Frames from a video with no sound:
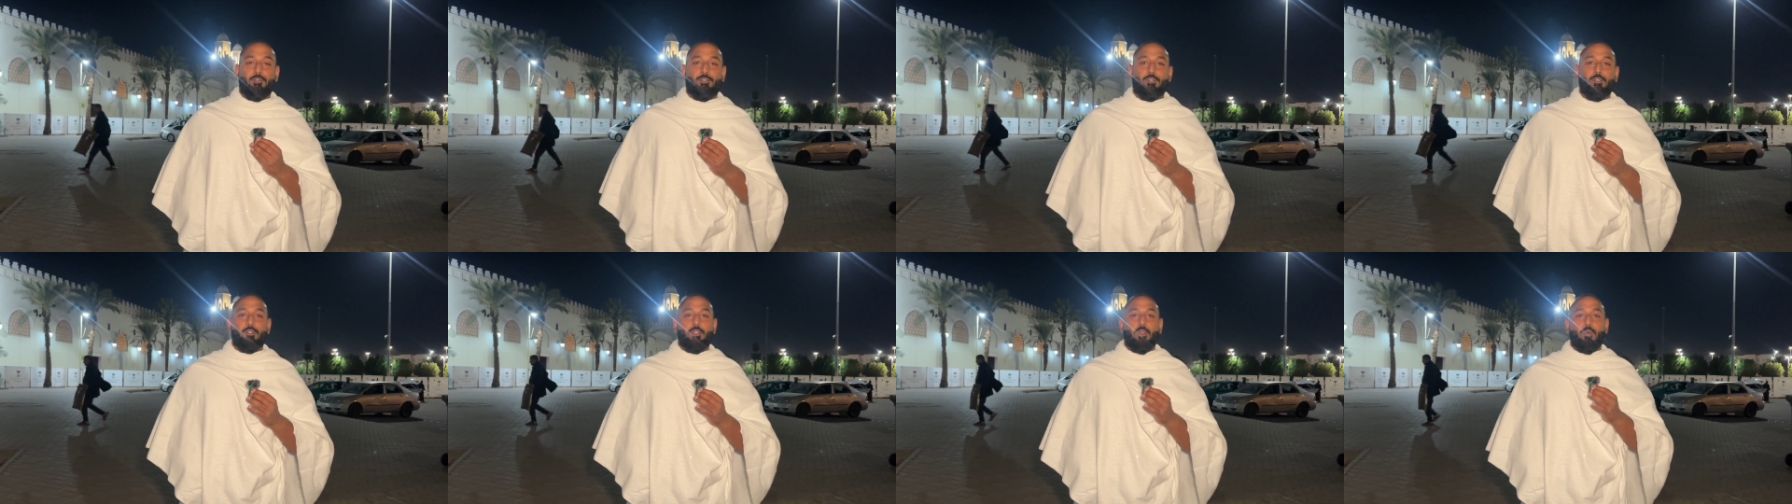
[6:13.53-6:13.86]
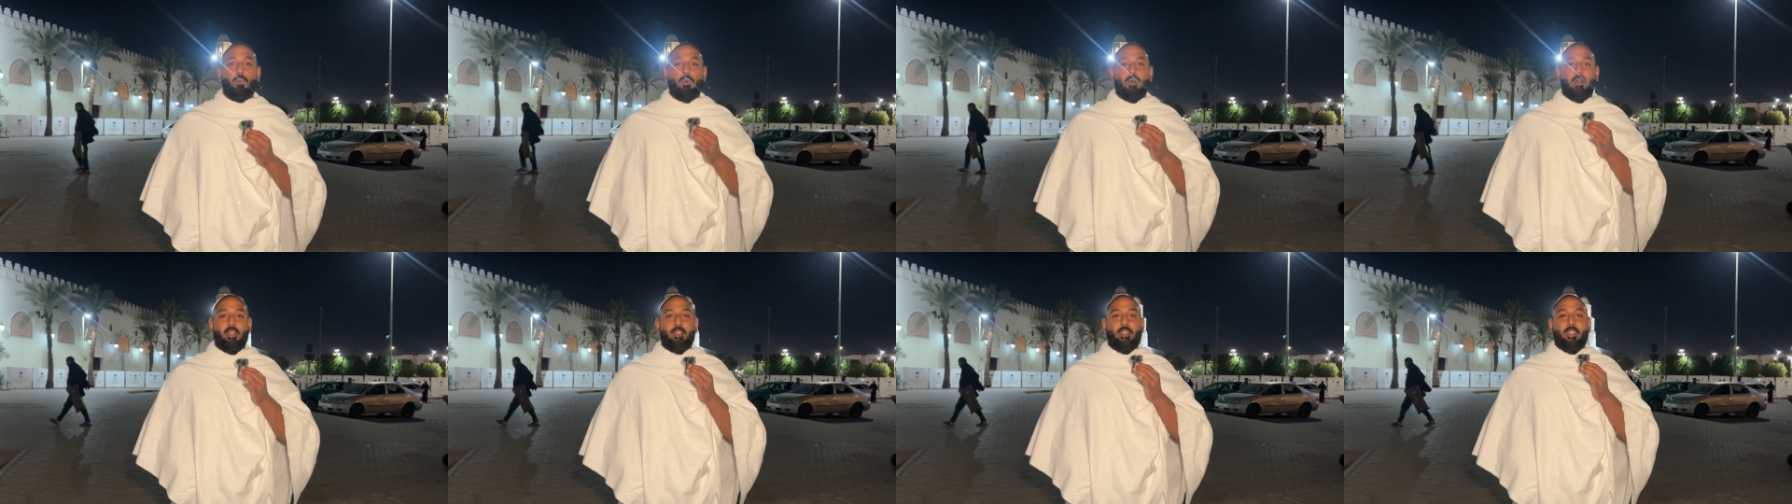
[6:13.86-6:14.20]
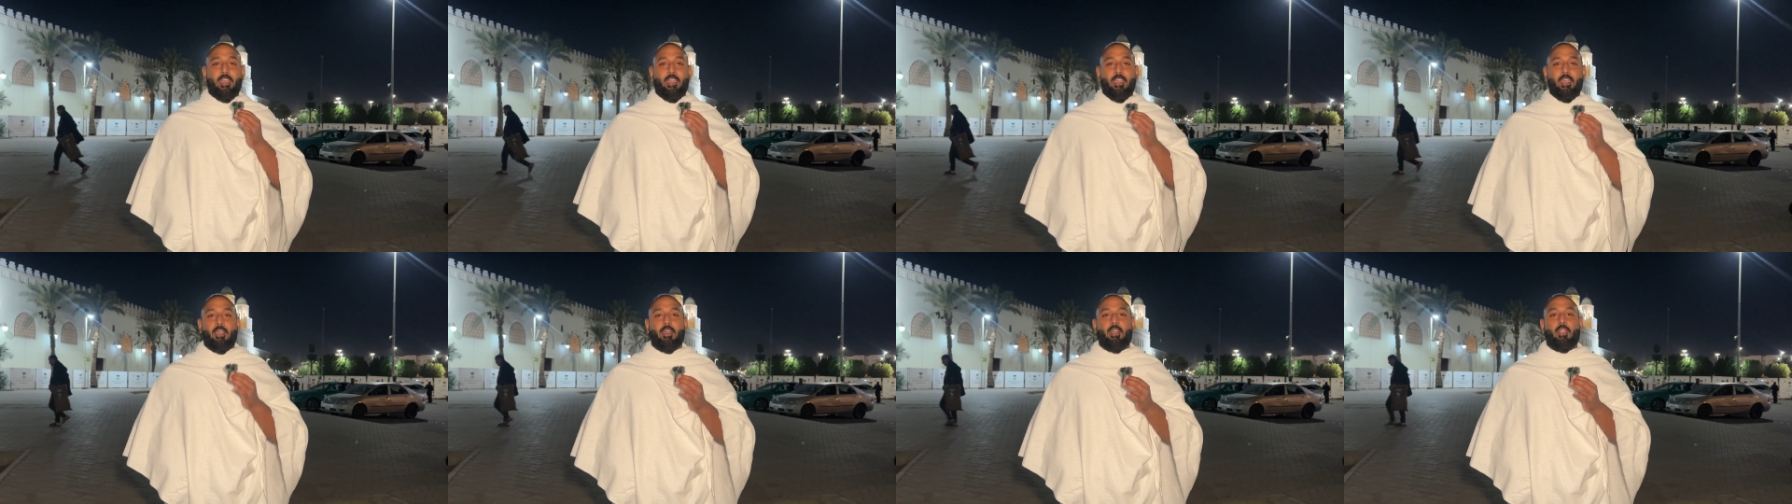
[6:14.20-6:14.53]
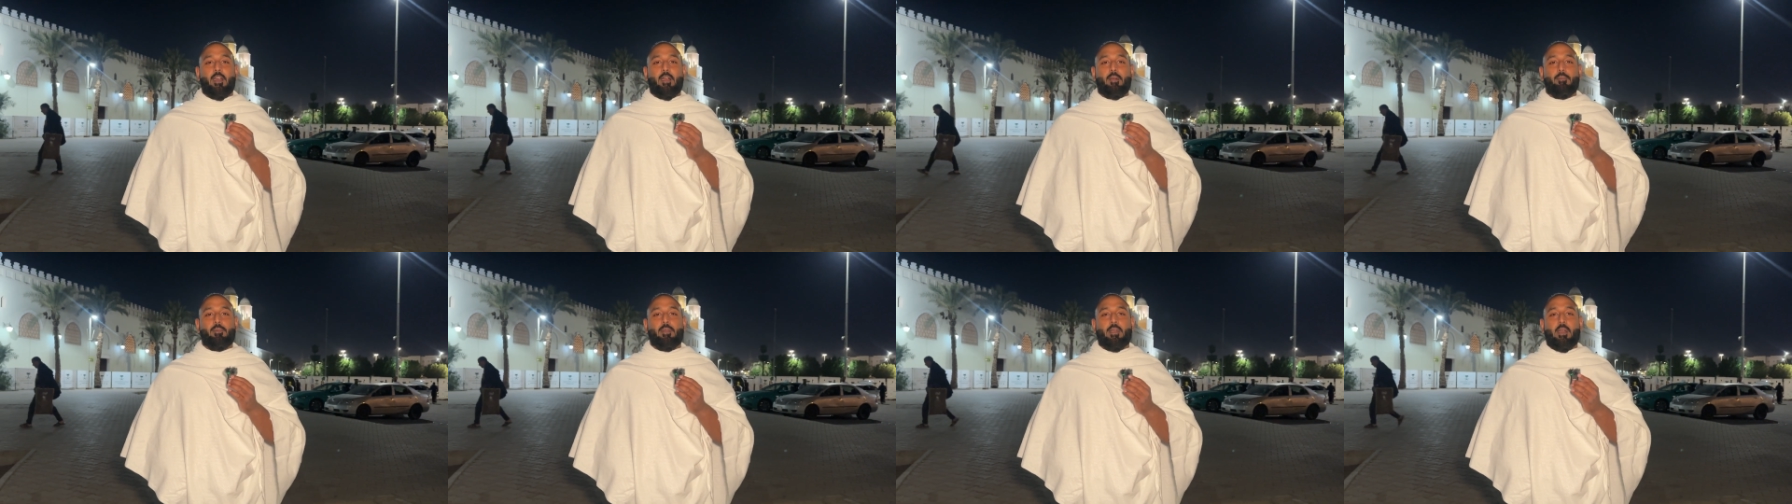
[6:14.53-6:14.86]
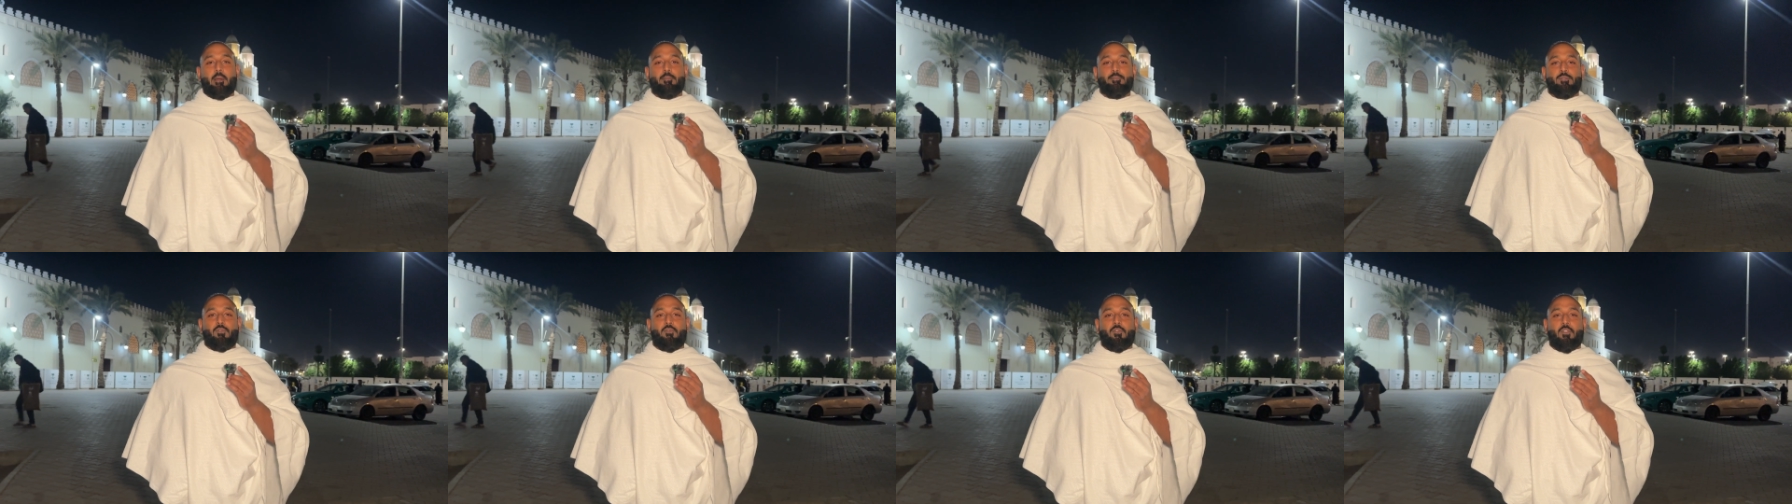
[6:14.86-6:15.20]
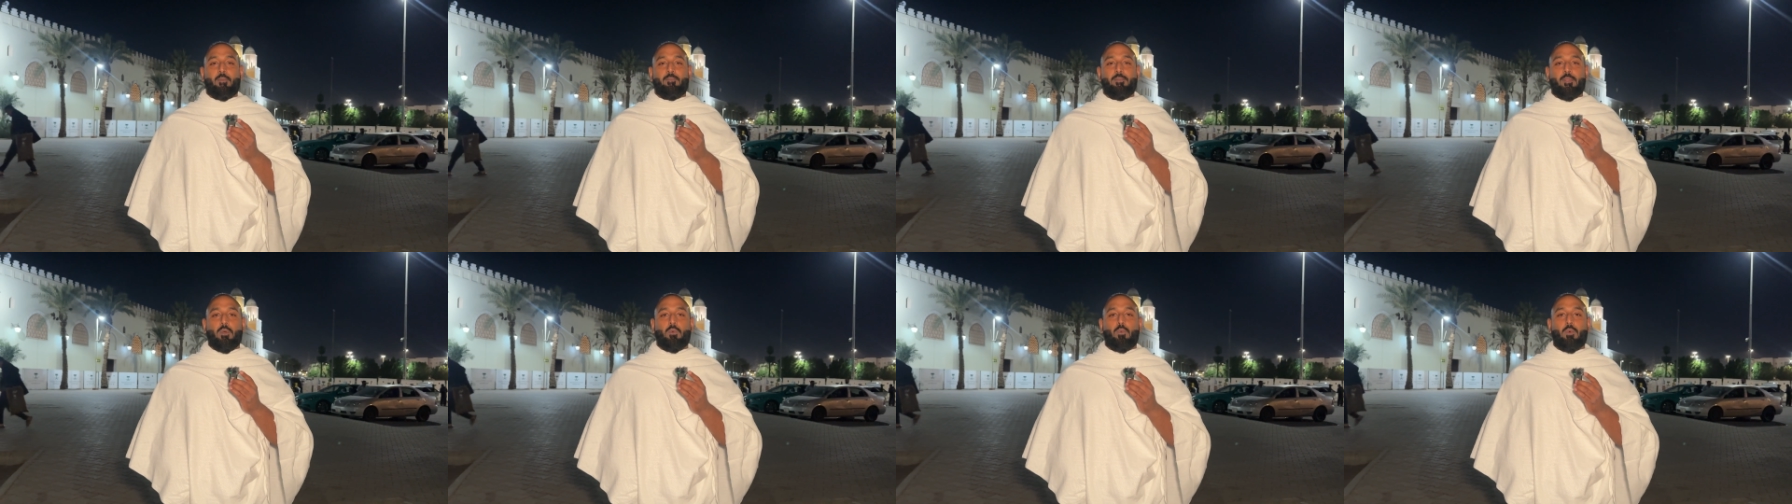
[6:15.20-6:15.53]
so the word ihram comes
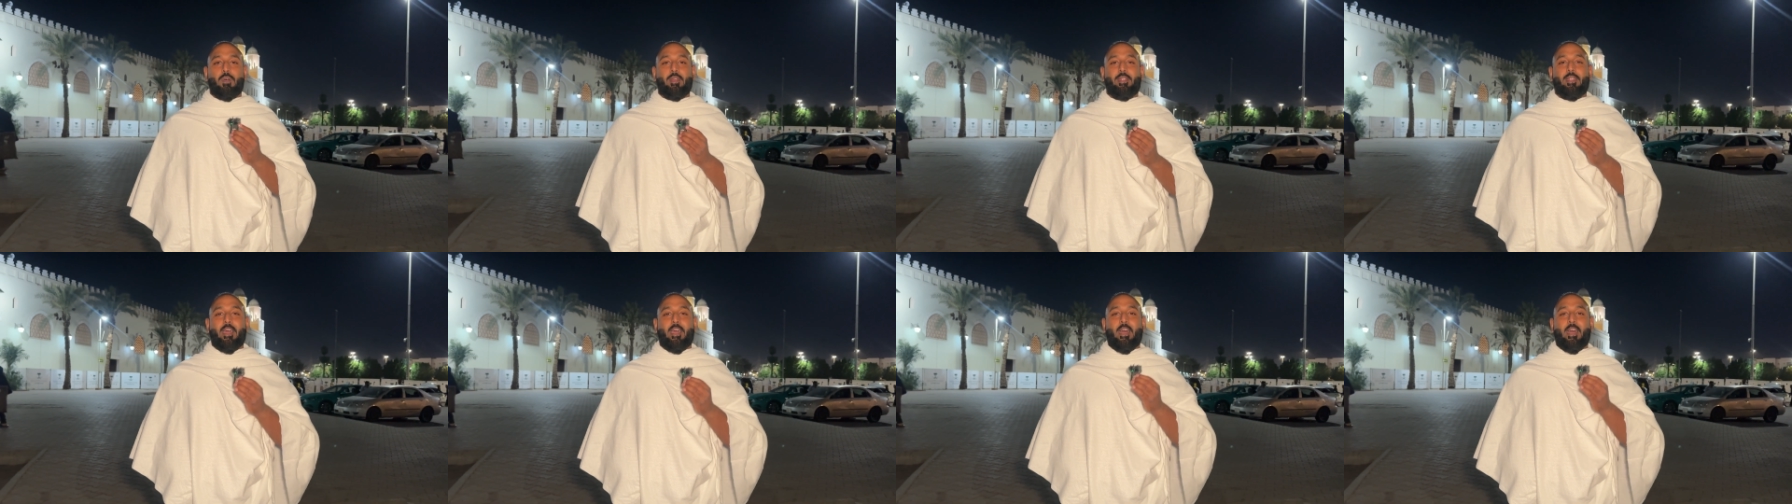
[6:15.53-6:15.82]
from the word